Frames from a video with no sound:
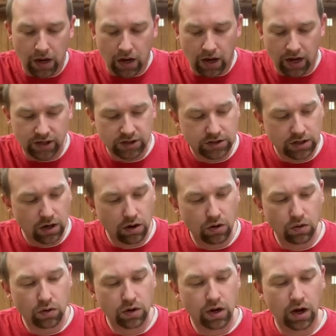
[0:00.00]
And
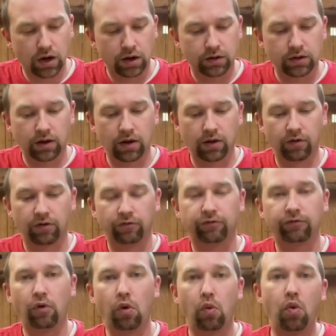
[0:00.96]
so
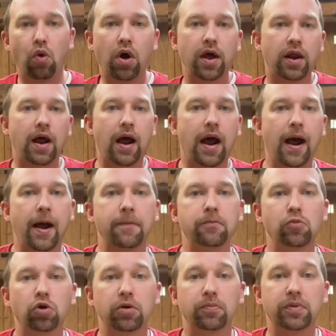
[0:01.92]
for what
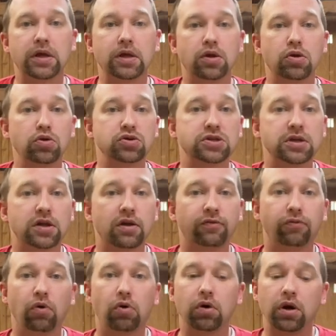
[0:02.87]
I'm going to be using it
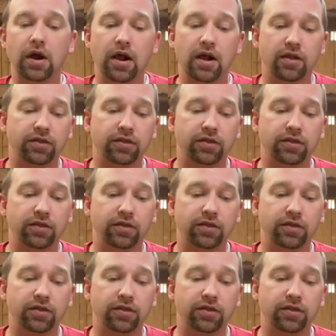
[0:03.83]
for,